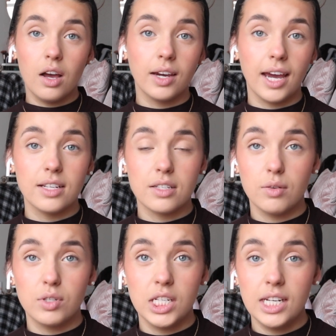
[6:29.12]
Okay,
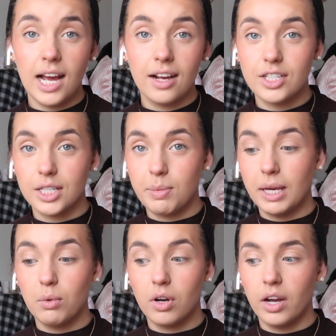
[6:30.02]
so she didn't actually
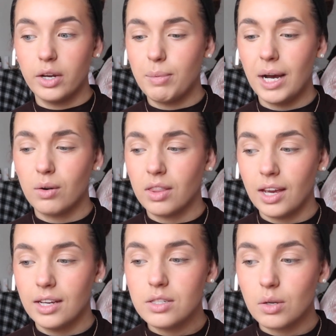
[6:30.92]
explain what kind of powder
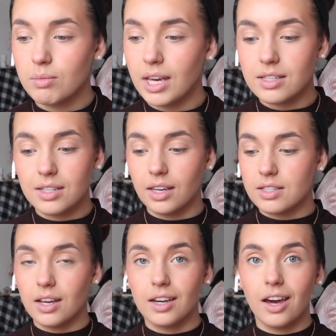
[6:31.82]
that is, so I'm guessing
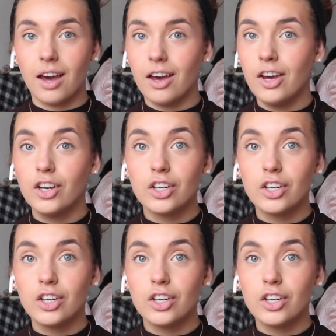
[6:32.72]
it's like a